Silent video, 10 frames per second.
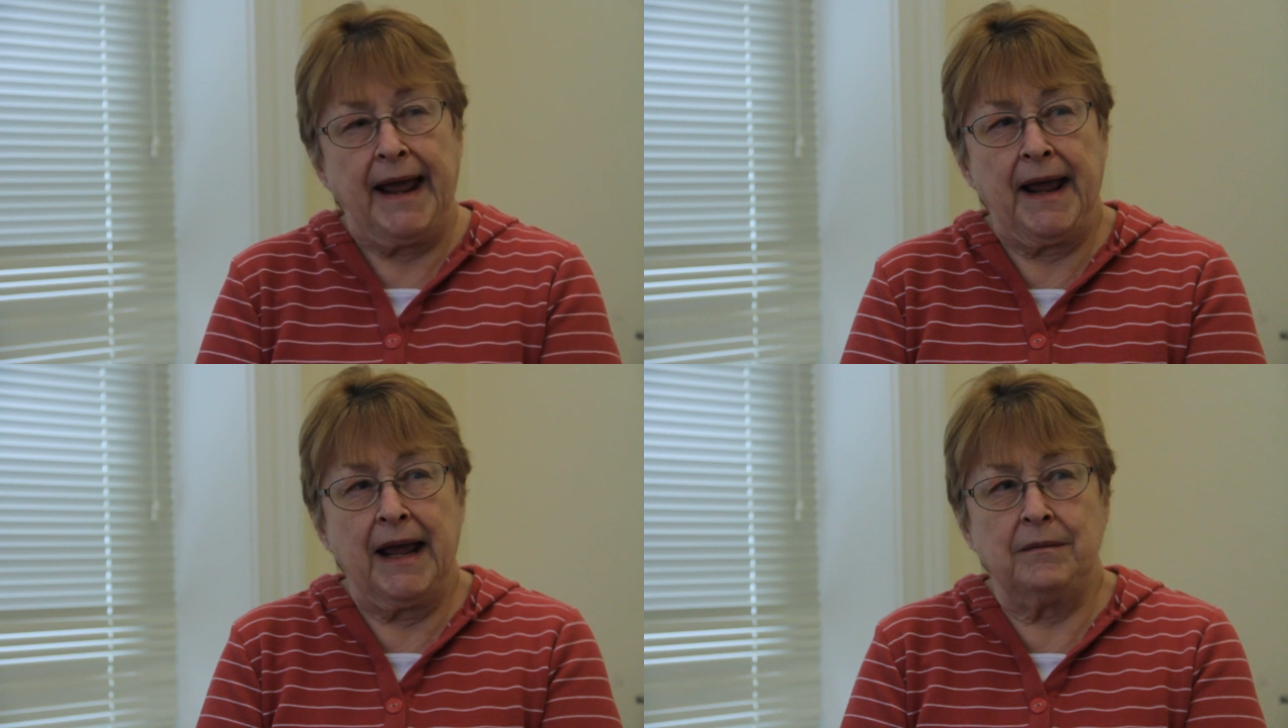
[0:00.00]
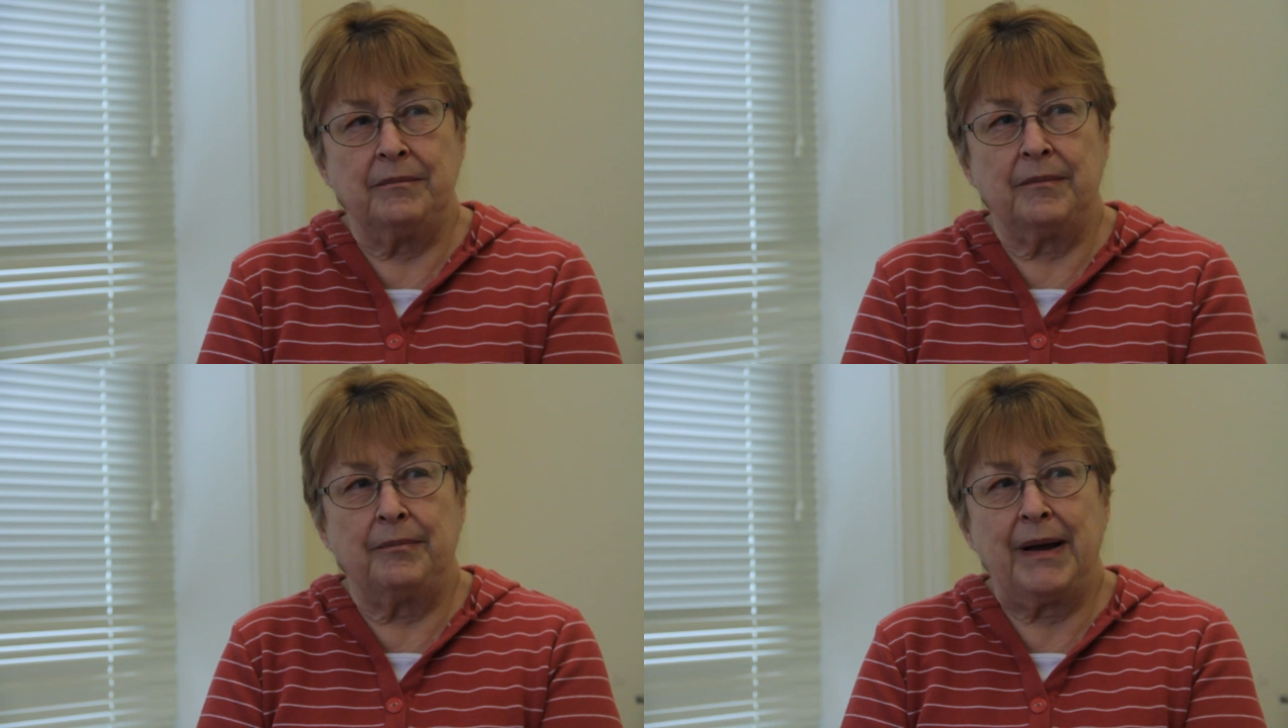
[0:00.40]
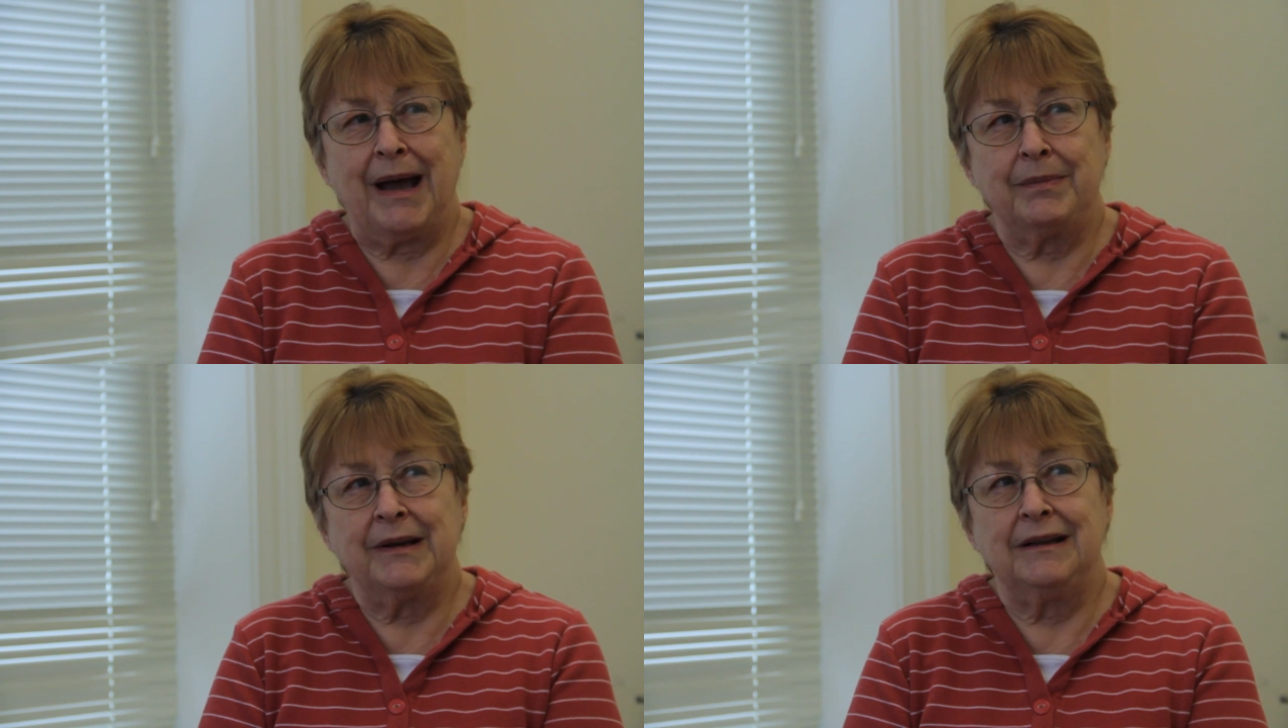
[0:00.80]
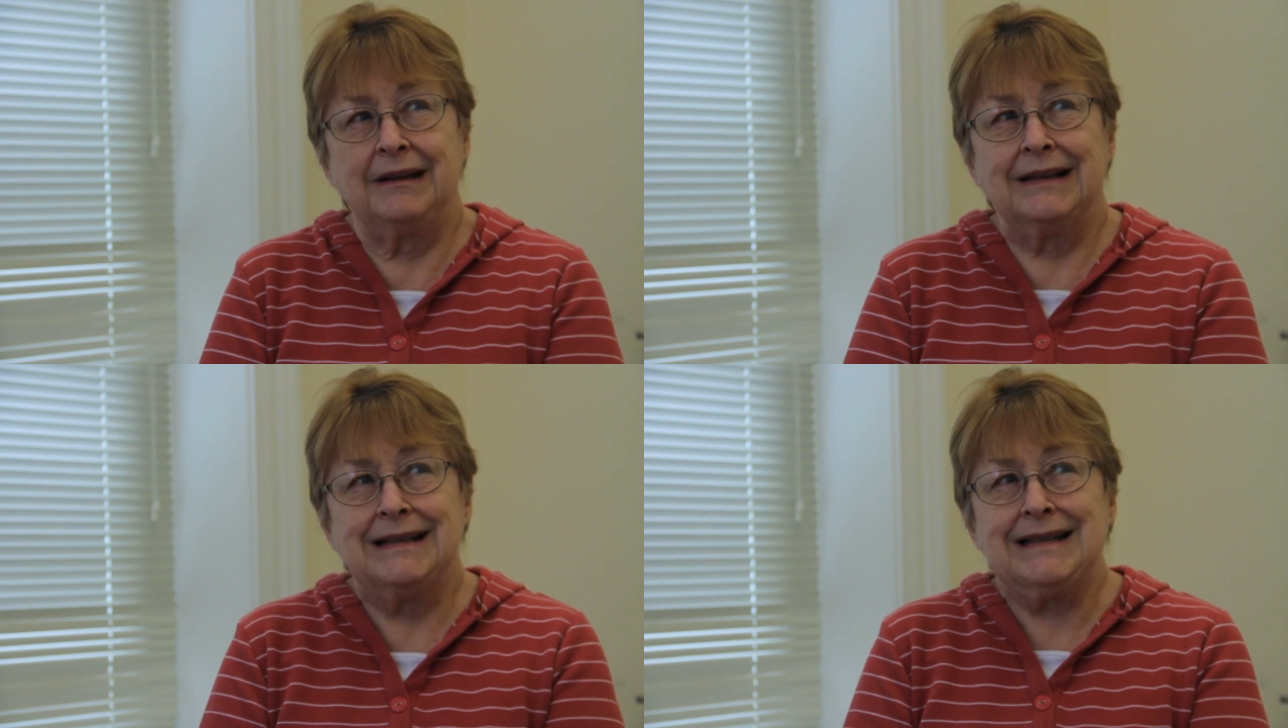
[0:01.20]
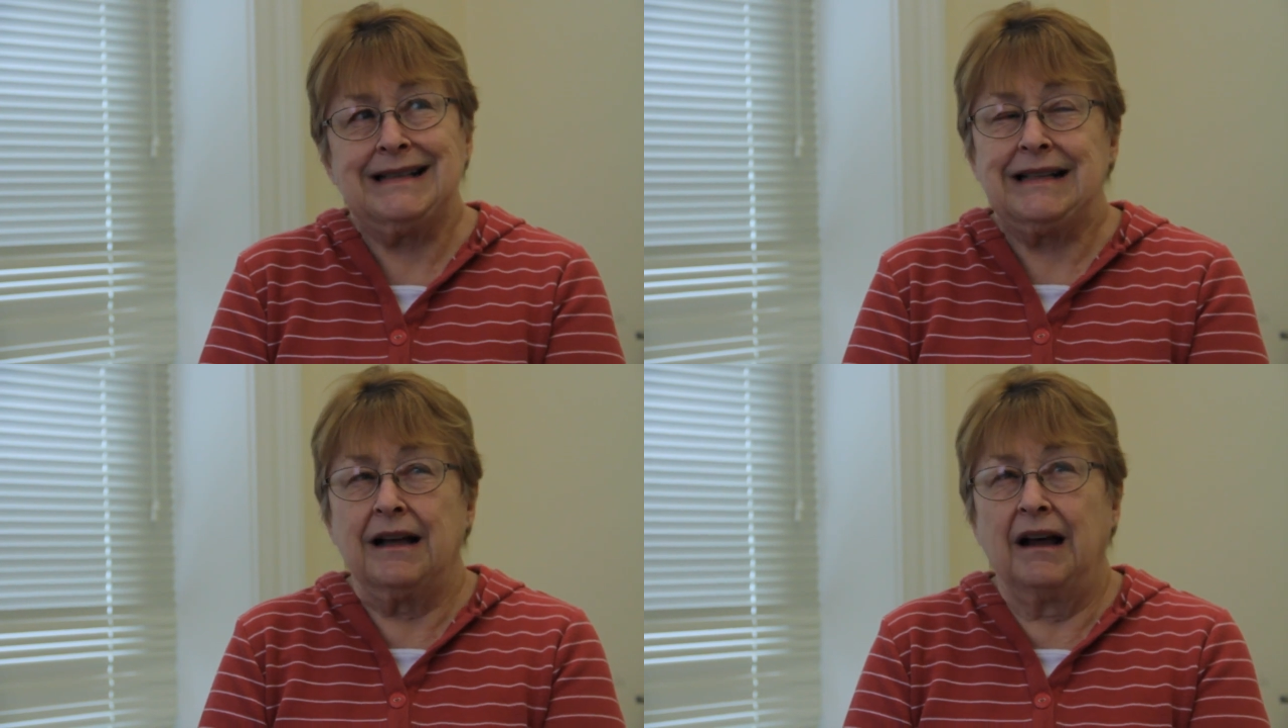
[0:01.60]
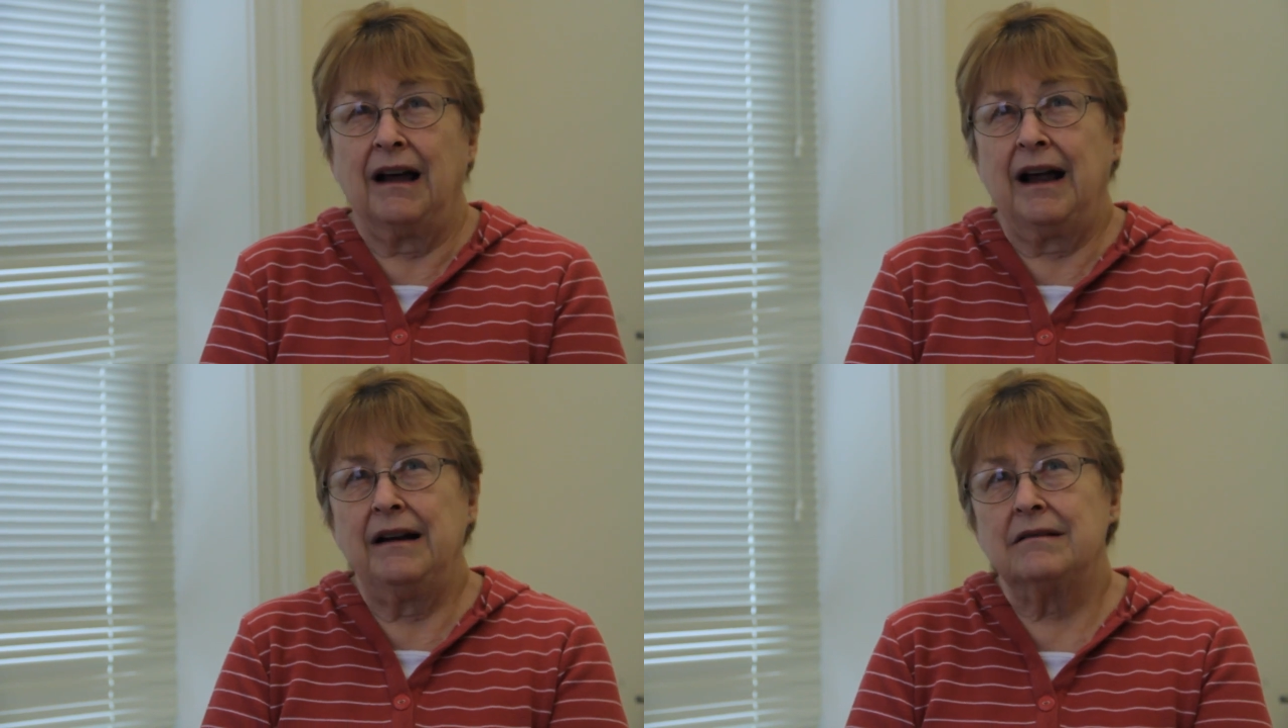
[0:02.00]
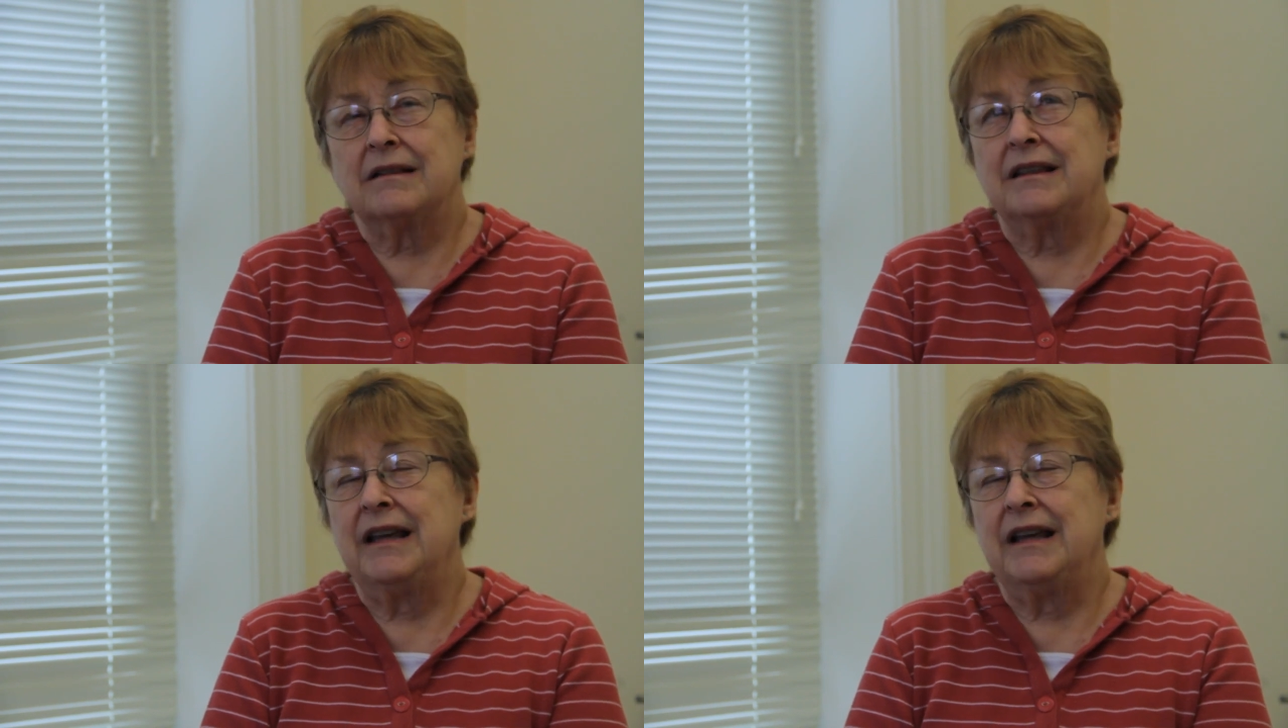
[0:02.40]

and Pappy, I don't